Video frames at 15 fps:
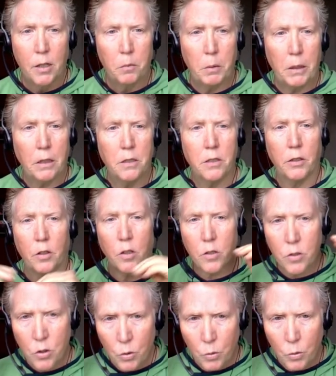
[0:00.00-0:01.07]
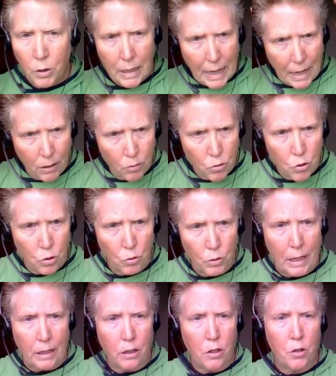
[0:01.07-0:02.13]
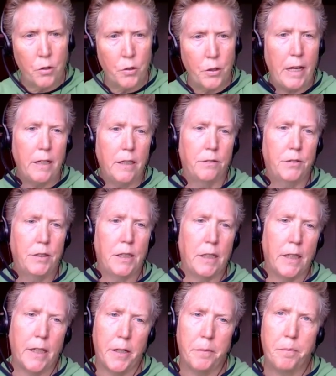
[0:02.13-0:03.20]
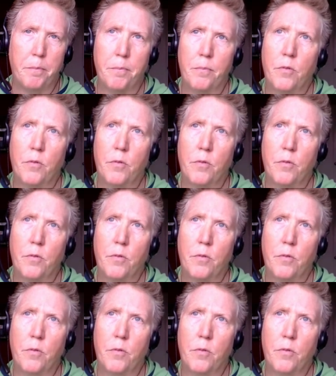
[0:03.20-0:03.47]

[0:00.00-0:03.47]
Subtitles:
because it also allows you that creative time.